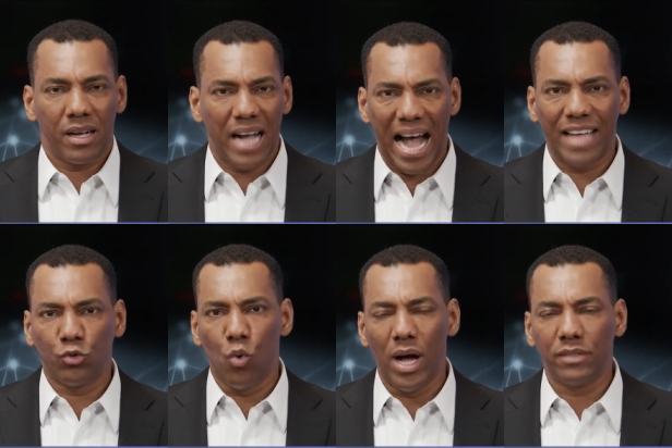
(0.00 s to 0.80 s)

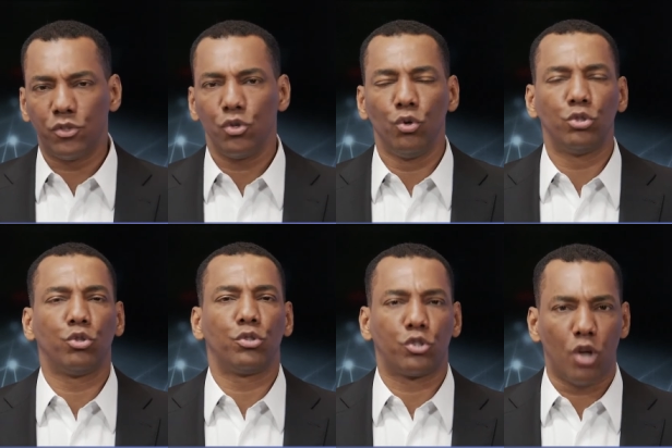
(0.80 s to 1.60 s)
God wants you
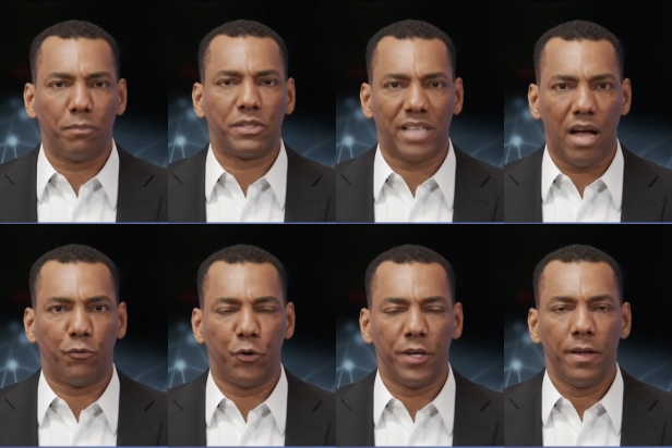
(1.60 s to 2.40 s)
to stop
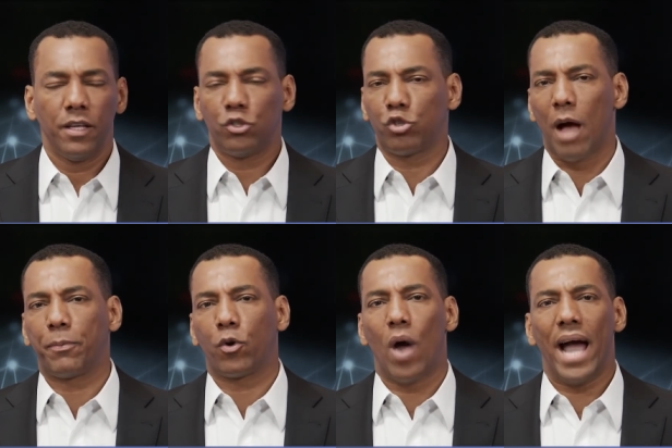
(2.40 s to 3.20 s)
suffering.
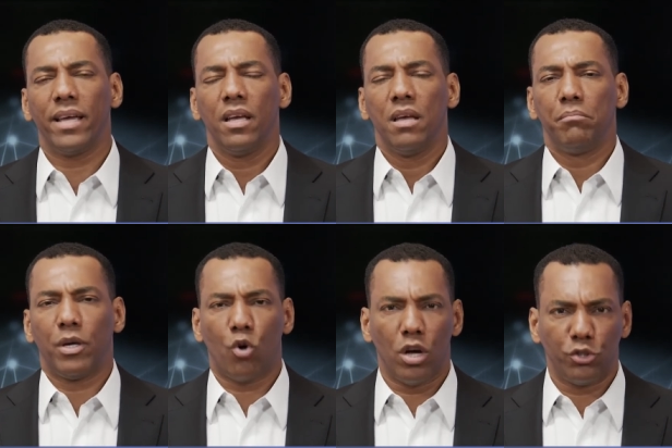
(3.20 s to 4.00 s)
Stop crying
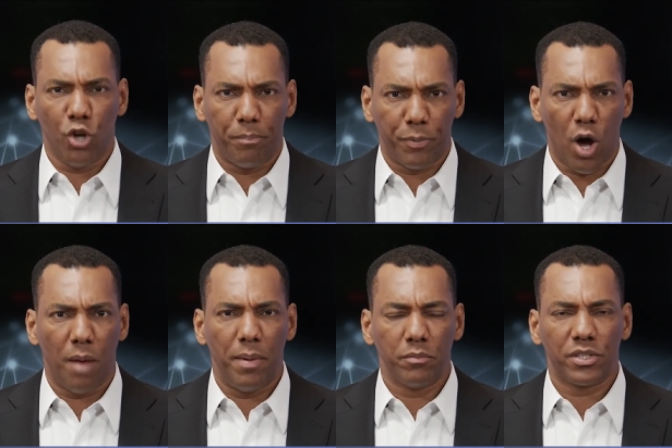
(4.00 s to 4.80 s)
because your
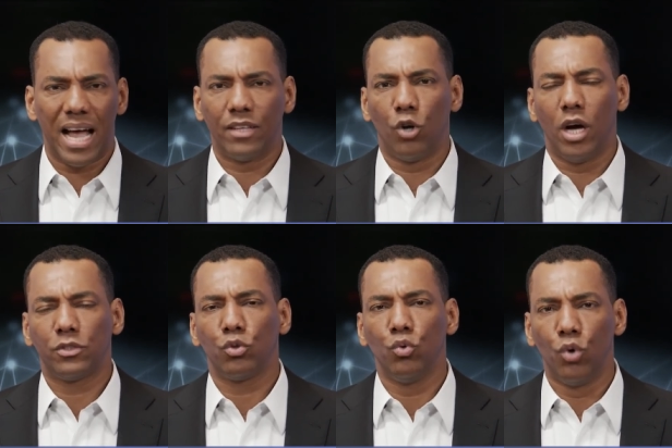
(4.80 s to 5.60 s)
problems are
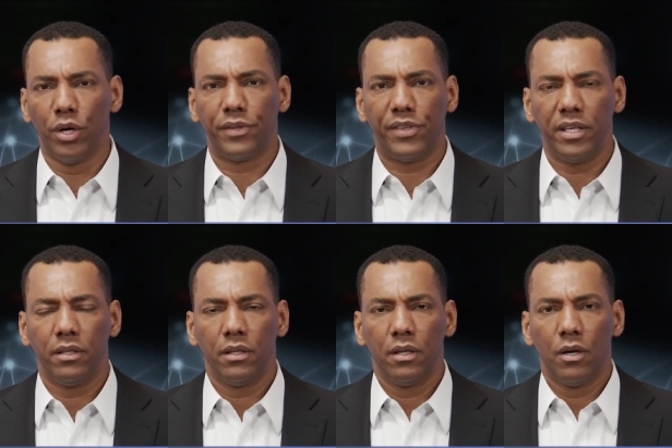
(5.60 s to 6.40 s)
not worthy
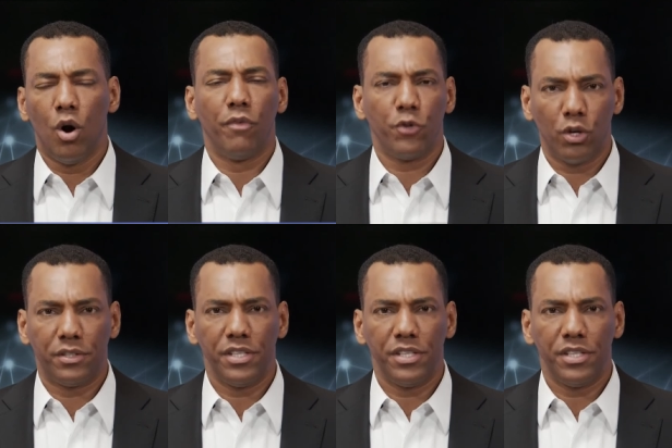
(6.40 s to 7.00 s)
of your